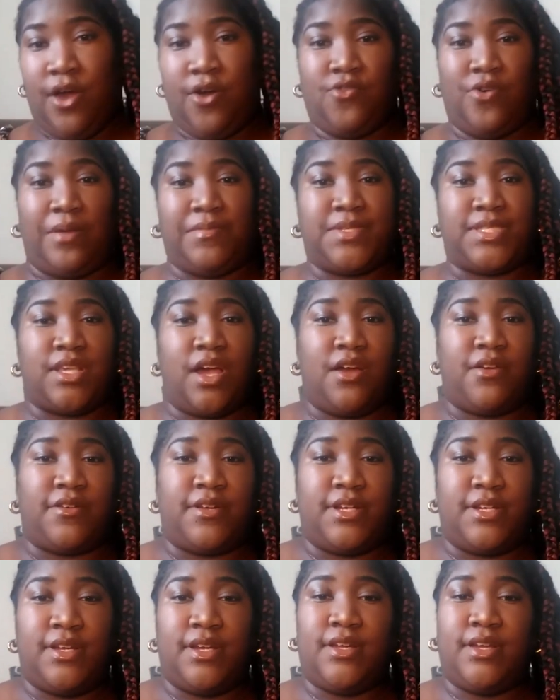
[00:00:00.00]
Oh, I'm
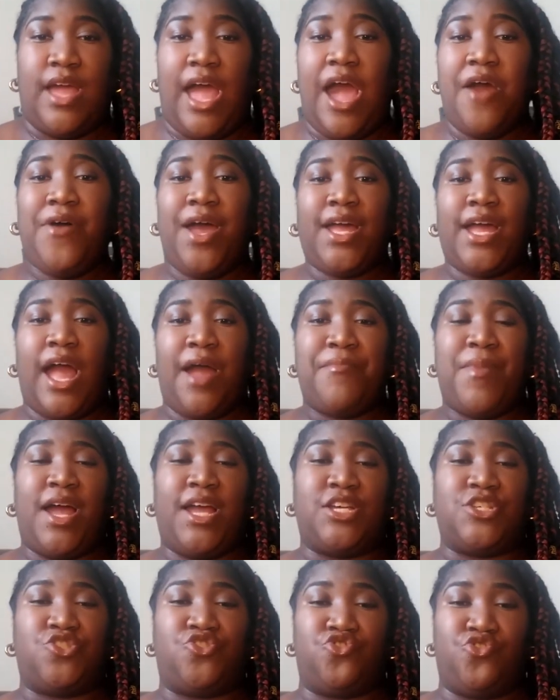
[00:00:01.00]
sorry. How I got
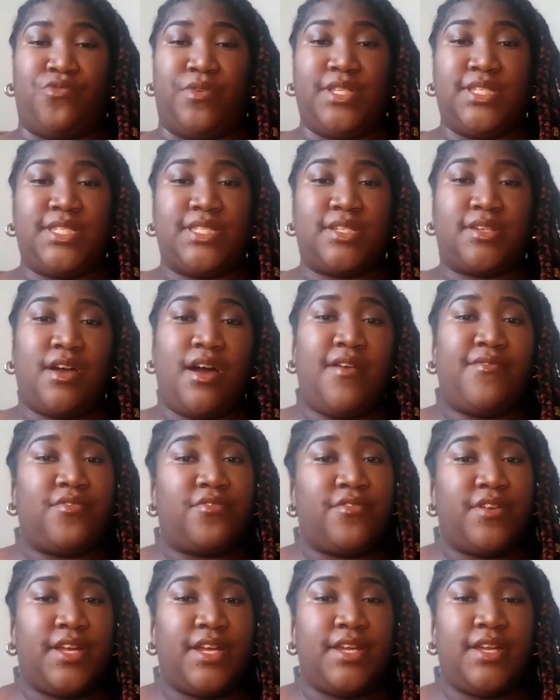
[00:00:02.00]
my insurance to
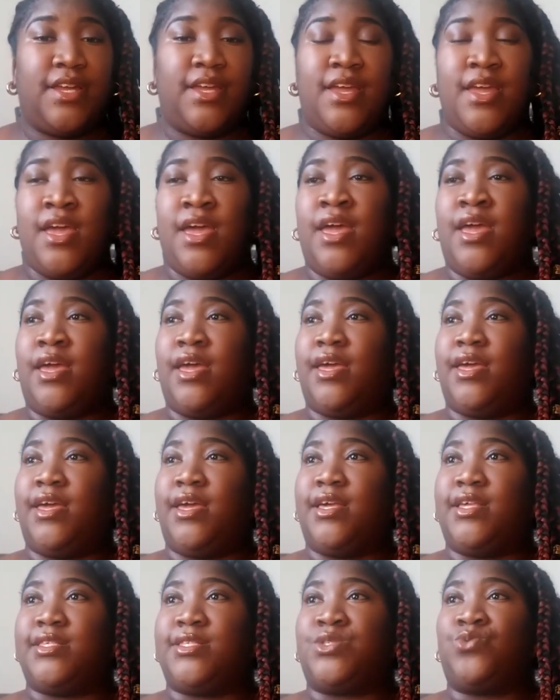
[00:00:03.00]
cover it
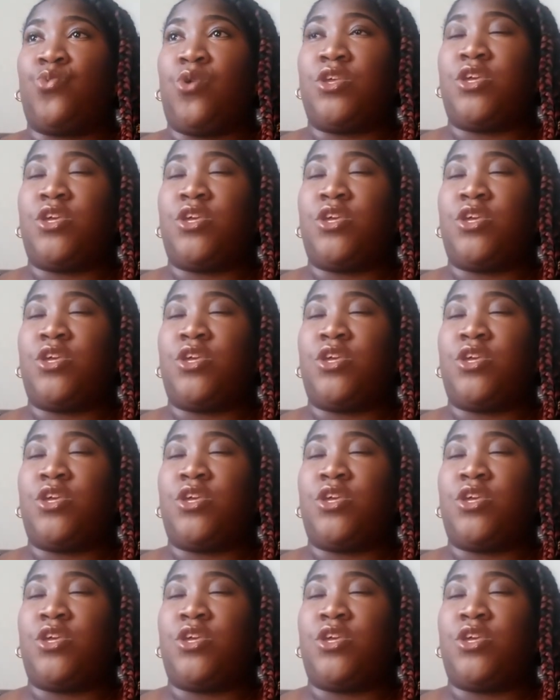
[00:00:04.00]
is,